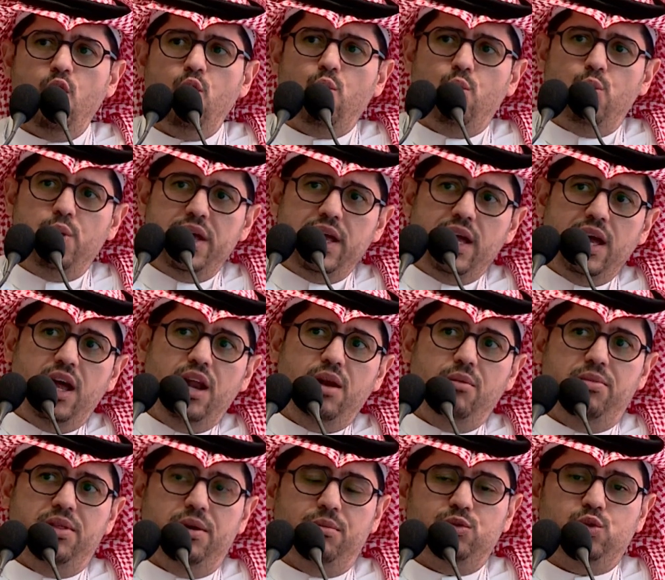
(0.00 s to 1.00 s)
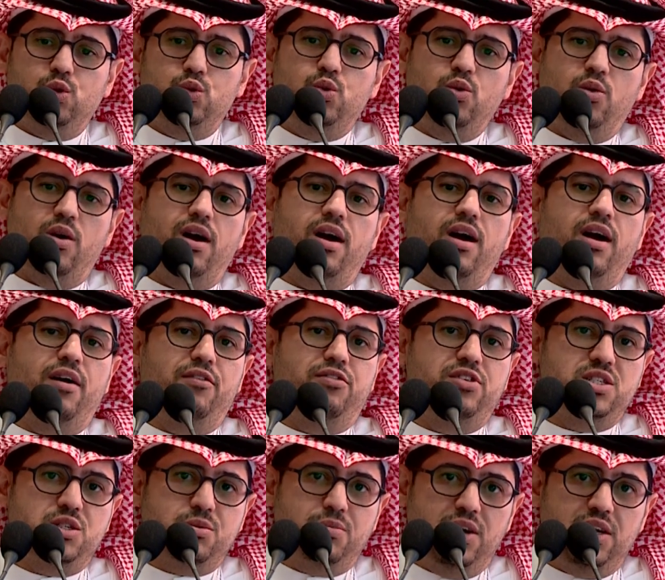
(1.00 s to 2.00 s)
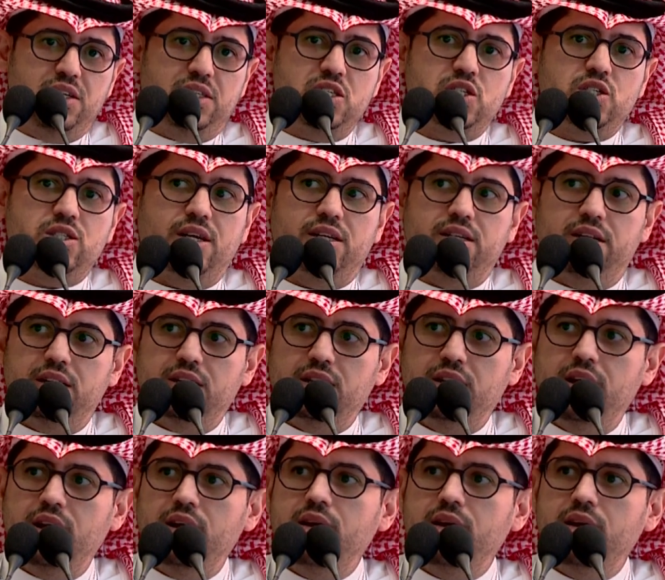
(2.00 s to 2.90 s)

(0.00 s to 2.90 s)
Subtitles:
we helped them to do a feasibility study,